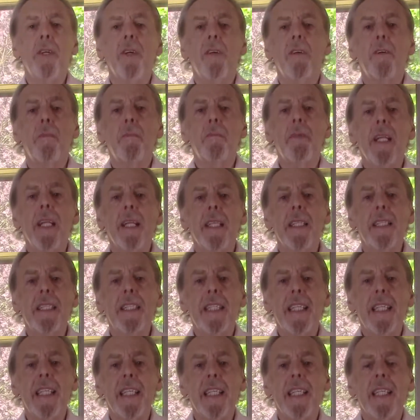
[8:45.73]
your
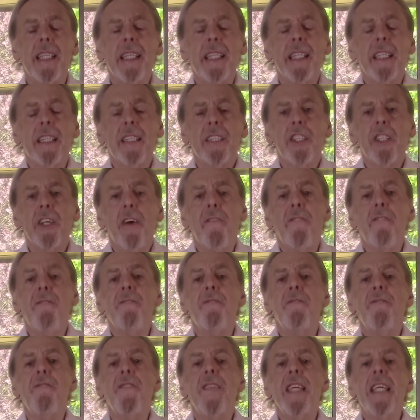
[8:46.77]
ability to
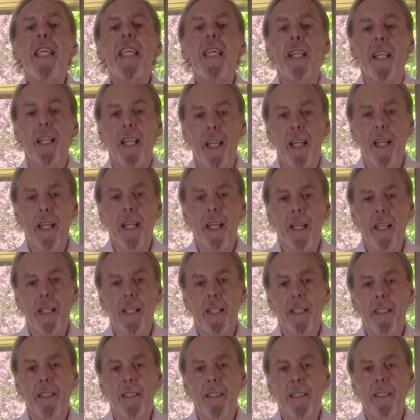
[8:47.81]
feel
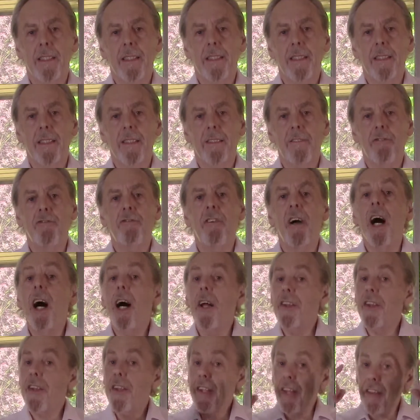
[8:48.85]

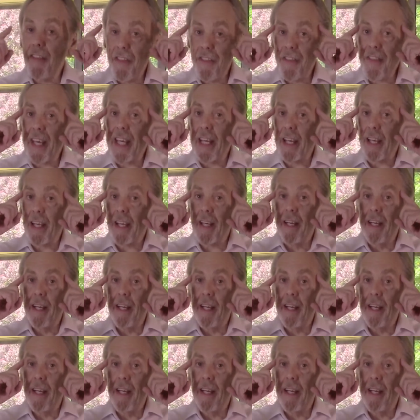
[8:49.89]
rather than think.